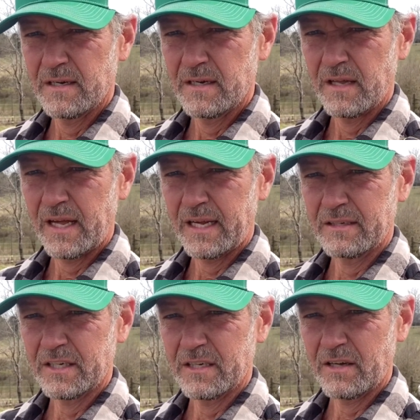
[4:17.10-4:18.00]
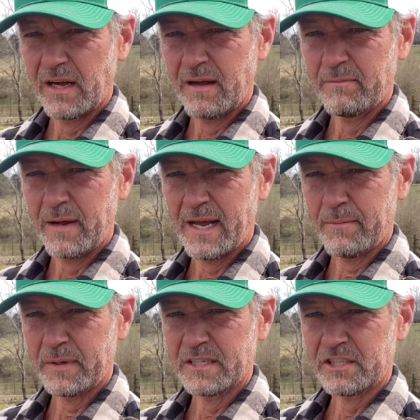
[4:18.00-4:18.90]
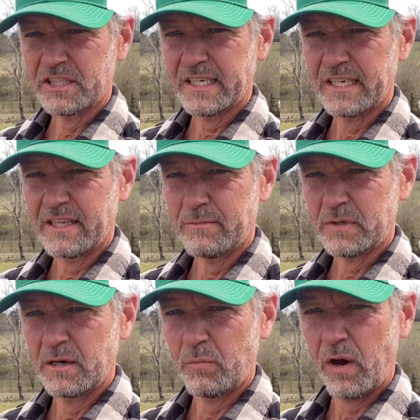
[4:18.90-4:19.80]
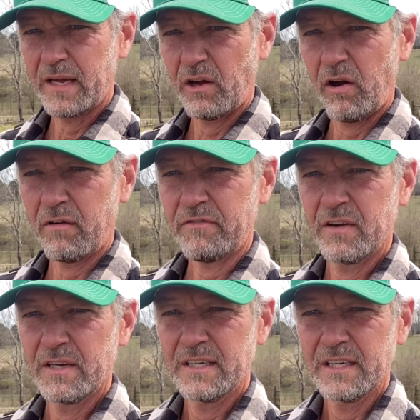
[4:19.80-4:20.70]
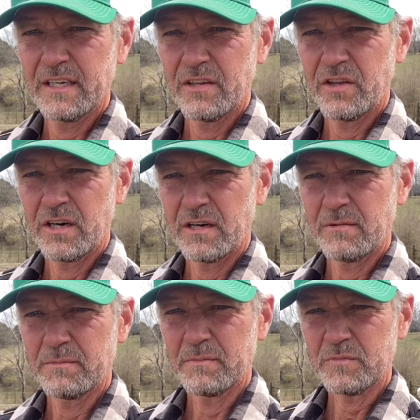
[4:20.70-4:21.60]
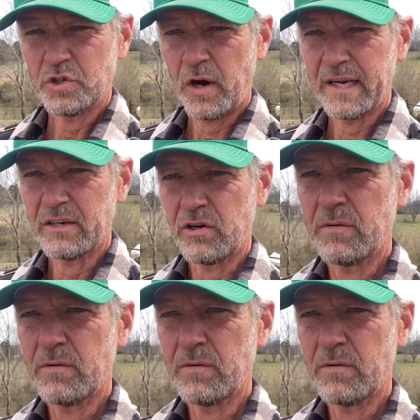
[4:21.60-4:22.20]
And I'm happy to see them come right off the trailer,